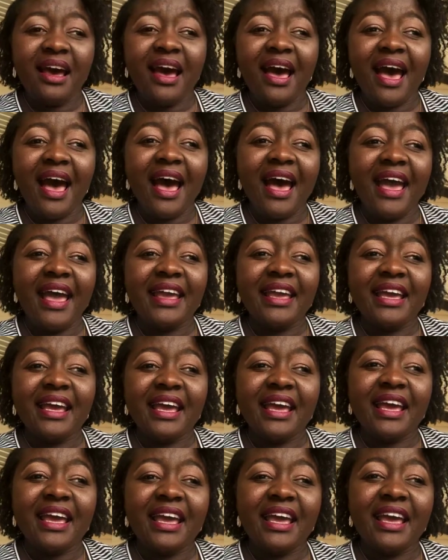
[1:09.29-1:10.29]
I
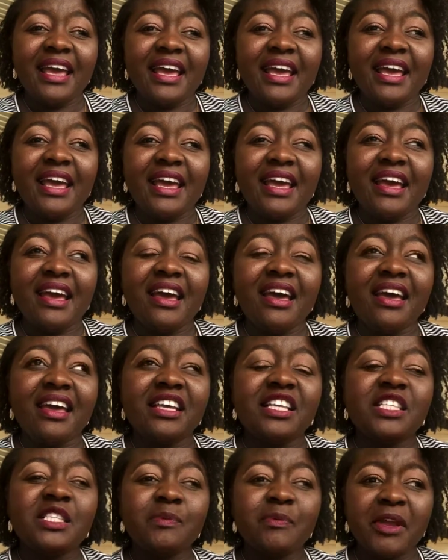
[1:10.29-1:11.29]

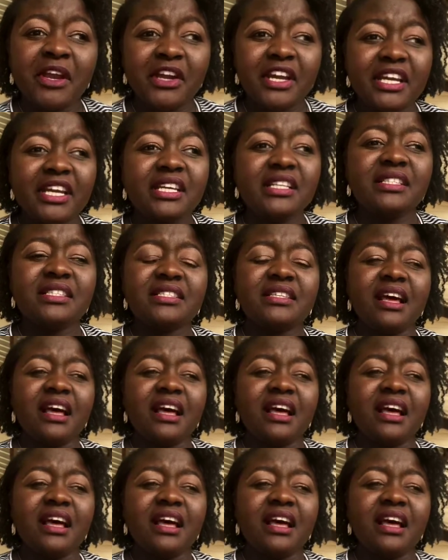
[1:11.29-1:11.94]
experienced